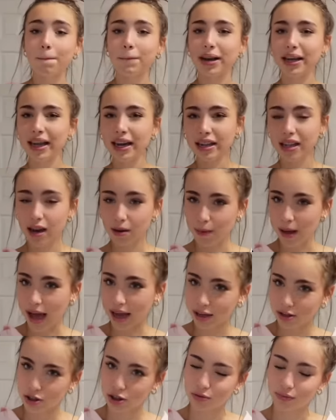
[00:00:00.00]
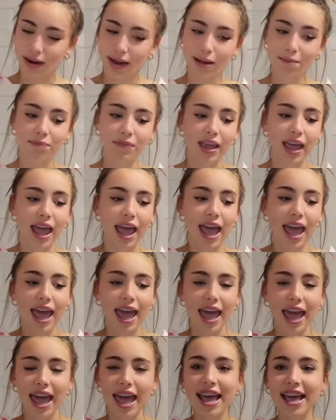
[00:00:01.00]
But I get a lot of packages, right?
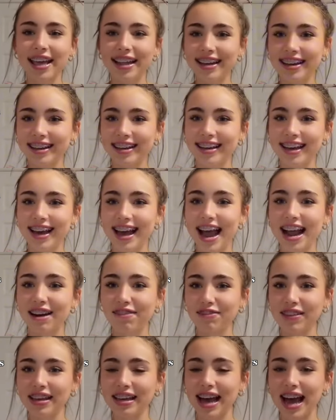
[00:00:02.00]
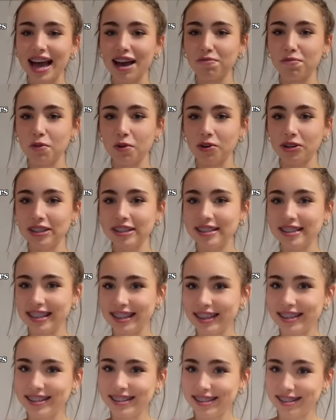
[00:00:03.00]
and I feel like I'm always
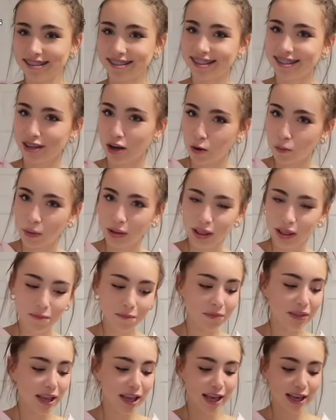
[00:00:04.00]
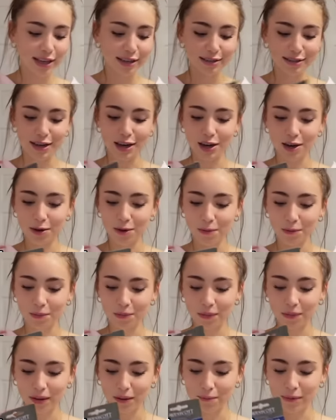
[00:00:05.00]
stealing scissors to open them. So
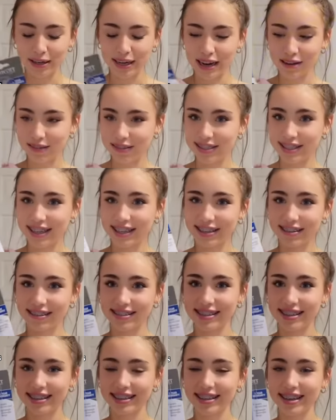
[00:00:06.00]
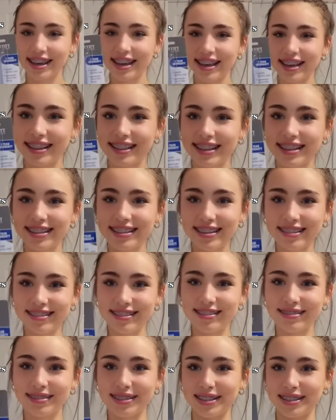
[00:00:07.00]
my dad was like, he was like, let's get you
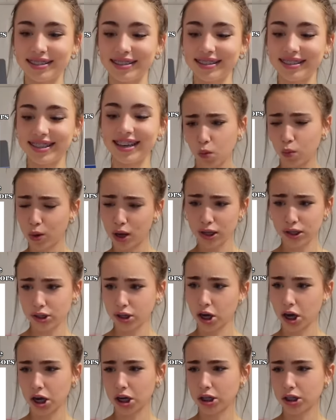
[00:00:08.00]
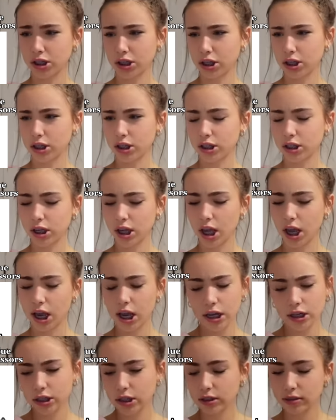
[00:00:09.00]
some scissors. Westcott since
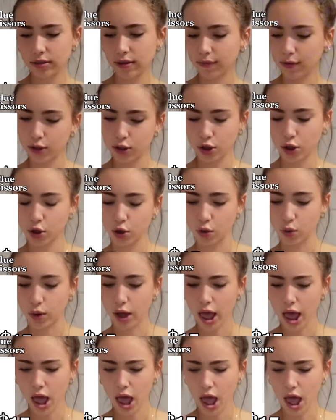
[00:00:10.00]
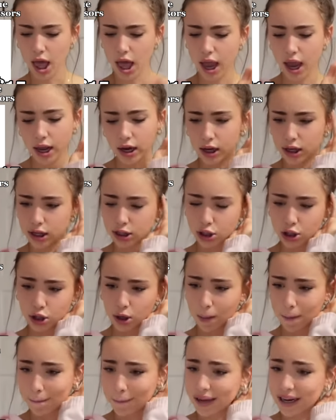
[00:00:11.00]
1872, eight inch
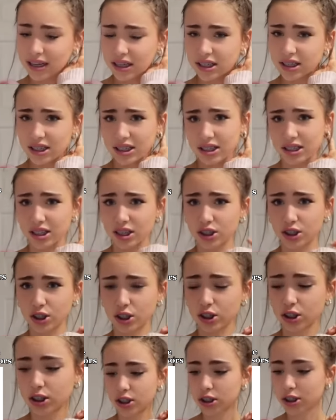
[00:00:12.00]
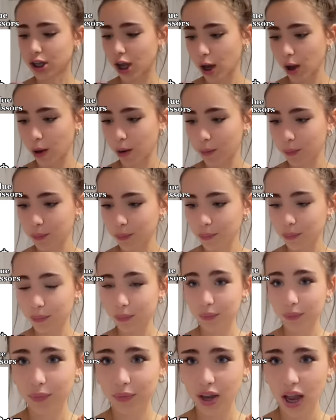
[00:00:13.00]
bent scissors. So
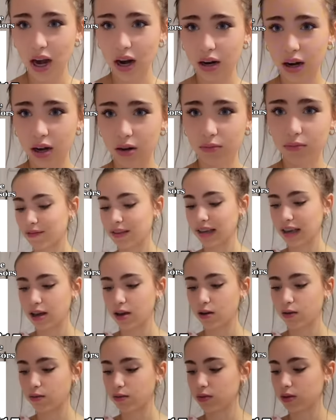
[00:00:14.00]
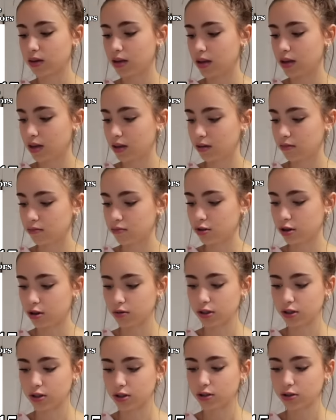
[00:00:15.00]
I don't know, I feel like I own no
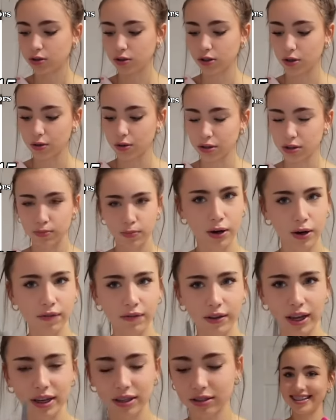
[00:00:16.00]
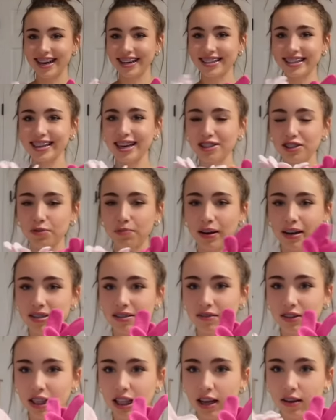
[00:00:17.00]
scissors, so this is perfect. Next, I got two pairs
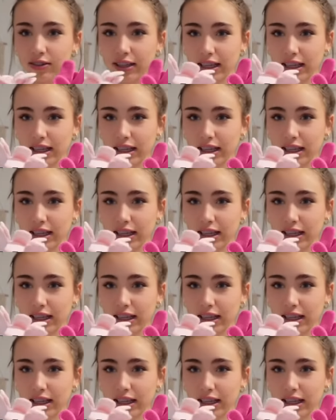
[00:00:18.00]
of gloves.